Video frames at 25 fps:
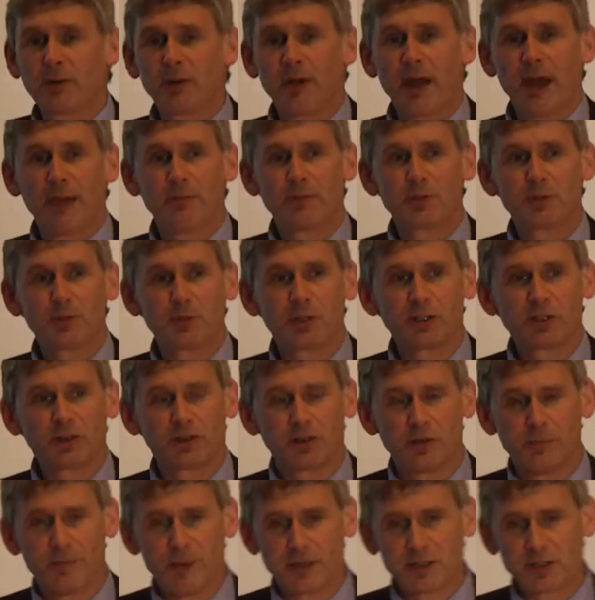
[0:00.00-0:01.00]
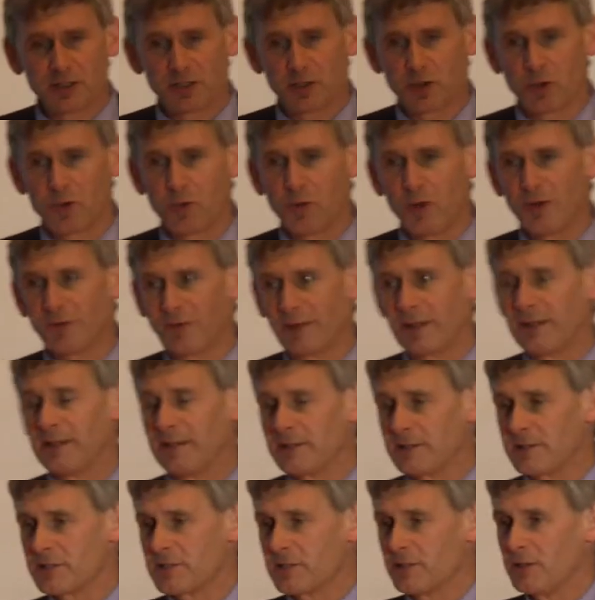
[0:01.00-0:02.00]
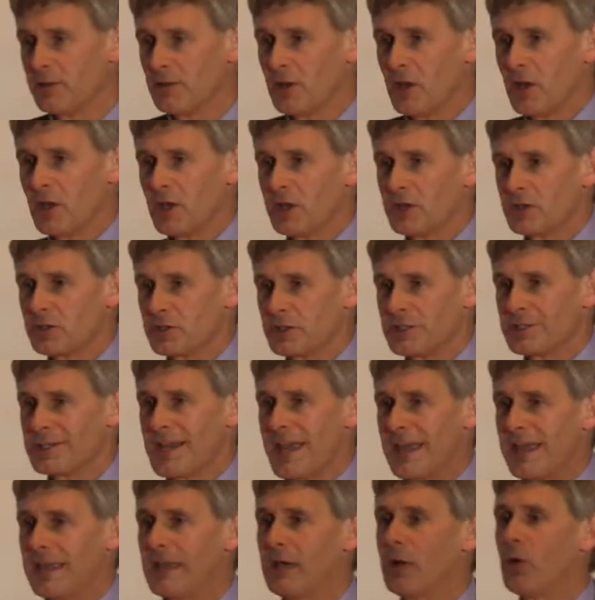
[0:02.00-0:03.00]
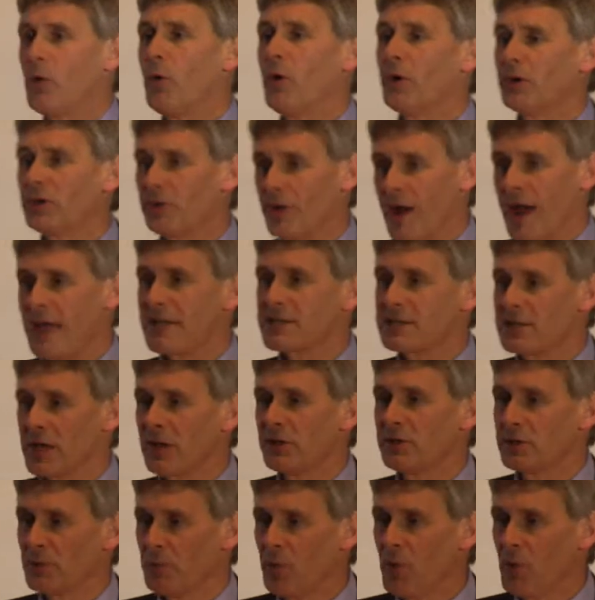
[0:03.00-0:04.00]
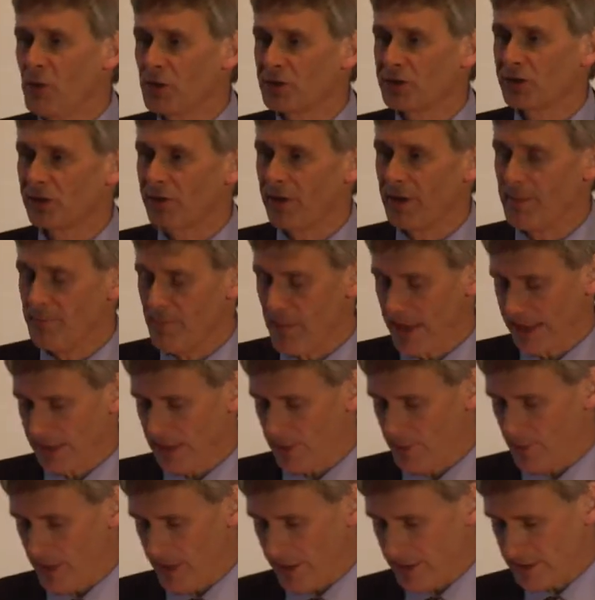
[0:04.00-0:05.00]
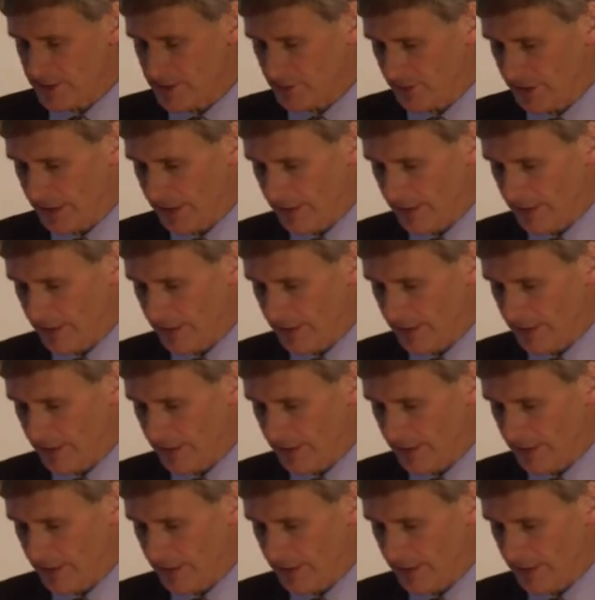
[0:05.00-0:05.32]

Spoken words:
grabs, which are almost equivalent to taking quadrats underwater in many ways. We